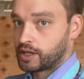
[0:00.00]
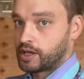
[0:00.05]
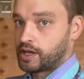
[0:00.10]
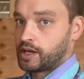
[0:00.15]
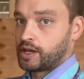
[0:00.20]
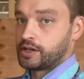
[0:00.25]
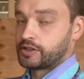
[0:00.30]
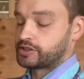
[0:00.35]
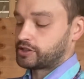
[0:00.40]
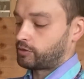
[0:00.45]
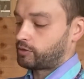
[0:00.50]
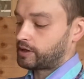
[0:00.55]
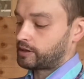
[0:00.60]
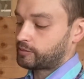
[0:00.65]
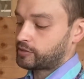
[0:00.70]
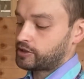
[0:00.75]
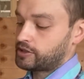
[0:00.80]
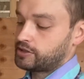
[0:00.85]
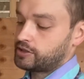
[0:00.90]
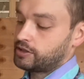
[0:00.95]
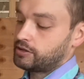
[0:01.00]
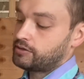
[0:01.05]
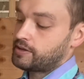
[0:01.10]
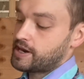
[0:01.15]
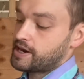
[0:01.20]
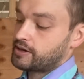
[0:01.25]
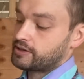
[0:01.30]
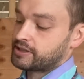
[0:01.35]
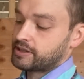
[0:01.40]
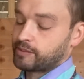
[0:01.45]
So what I'm going to do
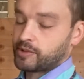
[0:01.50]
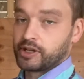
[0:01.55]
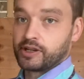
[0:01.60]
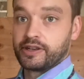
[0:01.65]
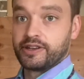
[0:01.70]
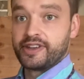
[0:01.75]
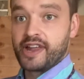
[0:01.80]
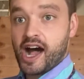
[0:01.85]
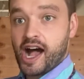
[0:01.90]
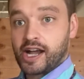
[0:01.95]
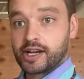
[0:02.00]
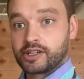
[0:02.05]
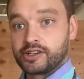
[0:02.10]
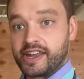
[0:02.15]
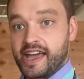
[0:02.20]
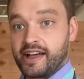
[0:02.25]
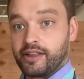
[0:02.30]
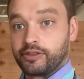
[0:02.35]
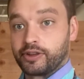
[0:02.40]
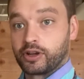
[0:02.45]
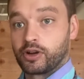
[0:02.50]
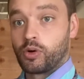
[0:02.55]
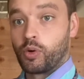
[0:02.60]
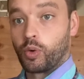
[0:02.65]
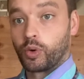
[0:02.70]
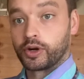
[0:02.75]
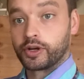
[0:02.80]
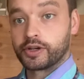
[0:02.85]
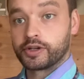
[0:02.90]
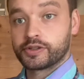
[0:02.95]
there is I'm going to knock down the
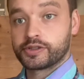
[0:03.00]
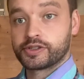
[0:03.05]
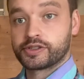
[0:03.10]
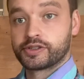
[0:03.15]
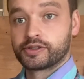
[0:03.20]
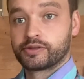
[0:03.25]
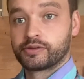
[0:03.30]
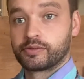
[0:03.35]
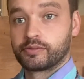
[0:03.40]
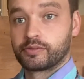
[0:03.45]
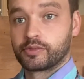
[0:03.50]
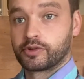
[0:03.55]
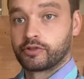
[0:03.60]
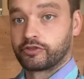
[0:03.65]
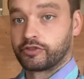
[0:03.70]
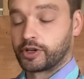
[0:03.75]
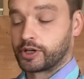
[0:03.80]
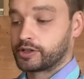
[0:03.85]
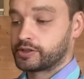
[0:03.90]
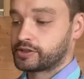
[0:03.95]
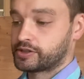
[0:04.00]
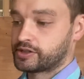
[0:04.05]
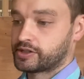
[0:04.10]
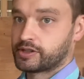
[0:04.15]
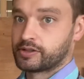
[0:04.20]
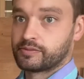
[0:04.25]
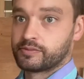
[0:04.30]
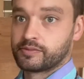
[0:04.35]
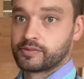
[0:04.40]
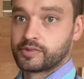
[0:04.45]
corners first.
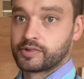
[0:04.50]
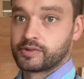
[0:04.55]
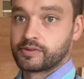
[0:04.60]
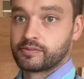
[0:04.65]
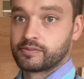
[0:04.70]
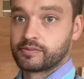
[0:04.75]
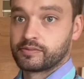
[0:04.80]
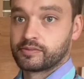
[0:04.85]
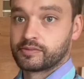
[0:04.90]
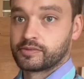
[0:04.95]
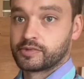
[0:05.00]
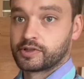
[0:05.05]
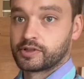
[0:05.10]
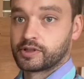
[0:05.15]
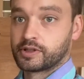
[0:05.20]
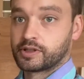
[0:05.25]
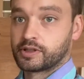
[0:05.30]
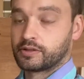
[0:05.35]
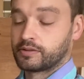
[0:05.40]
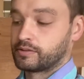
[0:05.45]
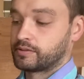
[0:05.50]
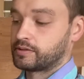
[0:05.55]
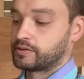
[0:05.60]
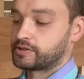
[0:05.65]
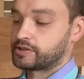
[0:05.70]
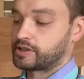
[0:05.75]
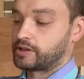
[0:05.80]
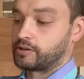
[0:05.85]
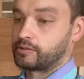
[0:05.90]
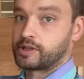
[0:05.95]

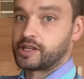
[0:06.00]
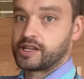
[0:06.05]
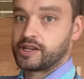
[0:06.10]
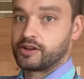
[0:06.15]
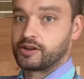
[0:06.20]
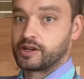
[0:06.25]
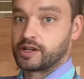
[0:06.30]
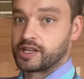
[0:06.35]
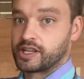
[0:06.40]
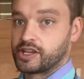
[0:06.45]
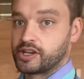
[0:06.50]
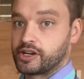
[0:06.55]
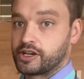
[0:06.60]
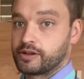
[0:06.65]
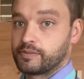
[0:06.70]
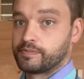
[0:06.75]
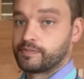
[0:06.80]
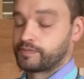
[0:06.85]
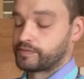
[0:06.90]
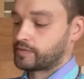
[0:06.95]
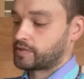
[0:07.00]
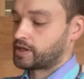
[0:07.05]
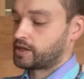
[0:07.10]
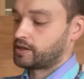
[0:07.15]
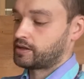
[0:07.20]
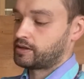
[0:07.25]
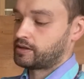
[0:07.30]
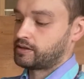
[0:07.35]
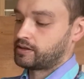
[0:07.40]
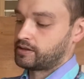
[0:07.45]
So here and here.
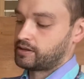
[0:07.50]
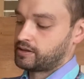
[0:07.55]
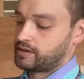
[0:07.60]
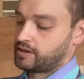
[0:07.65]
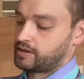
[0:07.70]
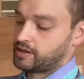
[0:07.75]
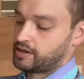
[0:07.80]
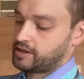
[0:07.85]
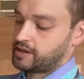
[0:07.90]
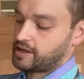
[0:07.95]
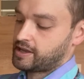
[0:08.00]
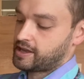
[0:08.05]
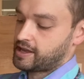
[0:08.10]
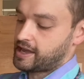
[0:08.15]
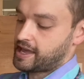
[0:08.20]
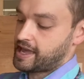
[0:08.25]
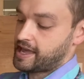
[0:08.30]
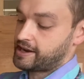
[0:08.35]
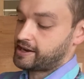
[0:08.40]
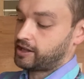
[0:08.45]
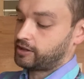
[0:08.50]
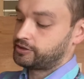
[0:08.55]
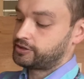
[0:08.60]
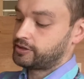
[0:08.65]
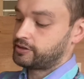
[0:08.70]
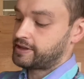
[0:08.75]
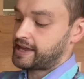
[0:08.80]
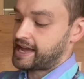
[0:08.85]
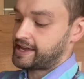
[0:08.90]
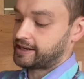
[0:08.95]
And I'll do
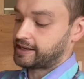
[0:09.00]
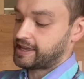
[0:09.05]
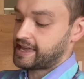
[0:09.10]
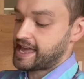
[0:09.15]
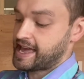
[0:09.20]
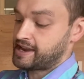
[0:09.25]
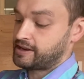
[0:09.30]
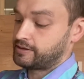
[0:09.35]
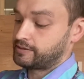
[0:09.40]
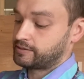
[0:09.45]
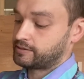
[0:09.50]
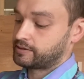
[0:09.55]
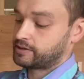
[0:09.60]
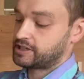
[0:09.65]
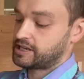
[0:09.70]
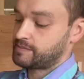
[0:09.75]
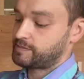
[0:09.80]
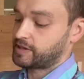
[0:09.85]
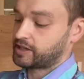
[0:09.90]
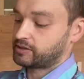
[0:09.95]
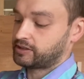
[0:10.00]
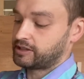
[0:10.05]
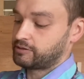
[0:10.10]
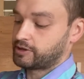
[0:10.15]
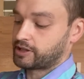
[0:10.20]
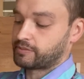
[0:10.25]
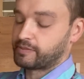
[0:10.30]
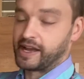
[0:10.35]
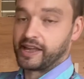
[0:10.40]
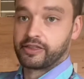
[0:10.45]
that again typically
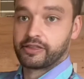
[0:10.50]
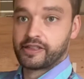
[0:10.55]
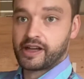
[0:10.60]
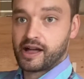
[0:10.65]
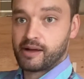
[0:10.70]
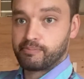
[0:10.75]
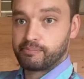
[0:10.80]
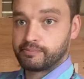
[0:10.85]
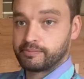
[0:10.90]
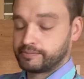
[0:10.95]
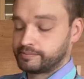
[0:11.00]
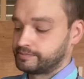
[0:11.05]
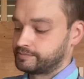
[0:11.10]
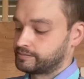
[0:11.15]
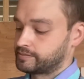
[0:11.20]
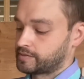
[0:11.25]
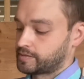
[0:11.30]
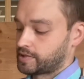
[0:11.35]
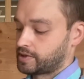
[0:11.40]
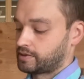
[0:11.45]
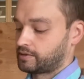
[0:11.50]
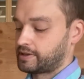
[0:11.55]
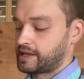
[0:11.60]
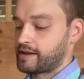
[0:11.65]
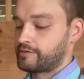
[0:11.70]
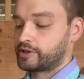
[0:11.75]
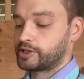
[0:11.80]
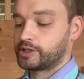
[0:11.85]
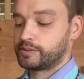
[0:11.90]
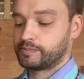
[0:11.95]
with my thumb
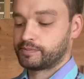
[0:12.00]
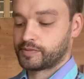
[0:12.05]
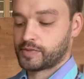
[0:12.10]
lever.